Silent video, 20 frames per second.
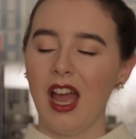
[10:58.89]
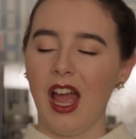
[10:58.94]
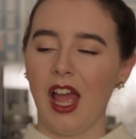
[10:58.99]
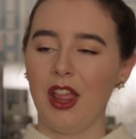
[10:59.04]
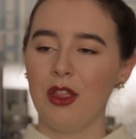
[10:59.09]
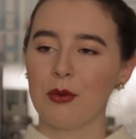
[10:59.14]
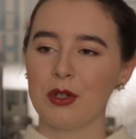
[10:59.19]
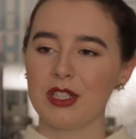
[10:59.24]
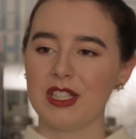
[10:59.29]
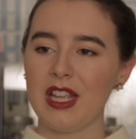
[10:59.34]

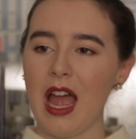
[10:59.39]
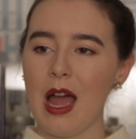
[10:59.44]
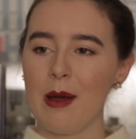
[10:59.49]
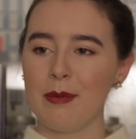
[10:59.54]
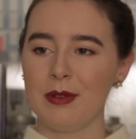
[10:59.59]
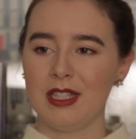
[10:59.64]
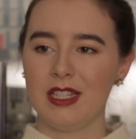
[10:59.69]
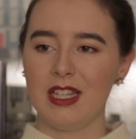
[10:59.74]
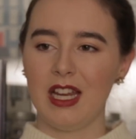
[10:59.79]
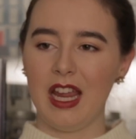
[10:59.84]
And the worst that
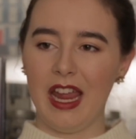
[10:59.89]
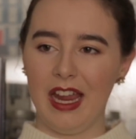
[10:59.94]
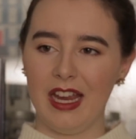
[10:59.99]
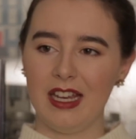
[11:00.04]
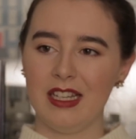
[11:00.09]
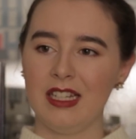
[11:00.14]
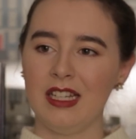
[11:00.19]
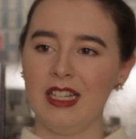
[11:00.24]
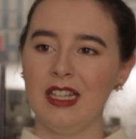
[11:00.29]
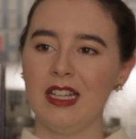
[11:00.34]
happens to
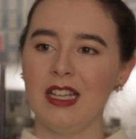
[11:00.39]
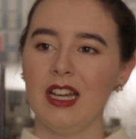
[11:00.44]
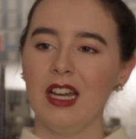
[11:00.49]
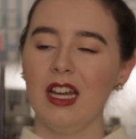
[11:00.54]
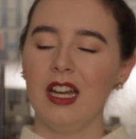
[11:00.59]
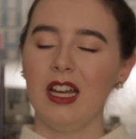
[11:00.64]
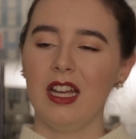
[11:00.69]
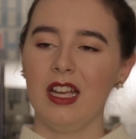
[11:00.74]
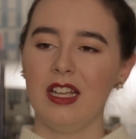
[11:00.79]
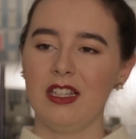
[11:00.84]
Andy
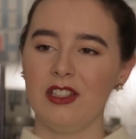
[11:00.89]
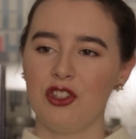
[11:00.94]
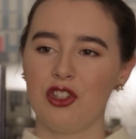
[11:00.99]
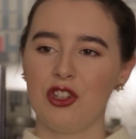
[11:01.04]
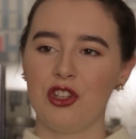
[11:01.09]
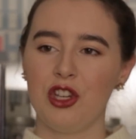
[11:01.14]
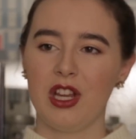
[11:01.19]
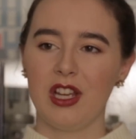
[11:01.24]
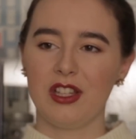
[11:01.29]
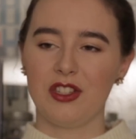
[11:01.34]
is
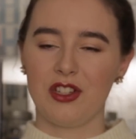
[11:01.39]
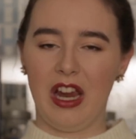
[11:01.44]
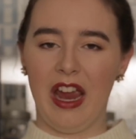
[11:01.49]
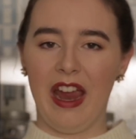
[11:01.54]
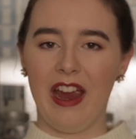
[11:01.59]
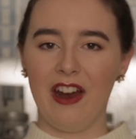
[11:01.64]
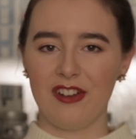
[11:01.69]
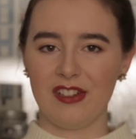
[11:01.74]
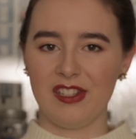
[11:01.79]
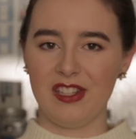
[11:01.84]
she gets her hair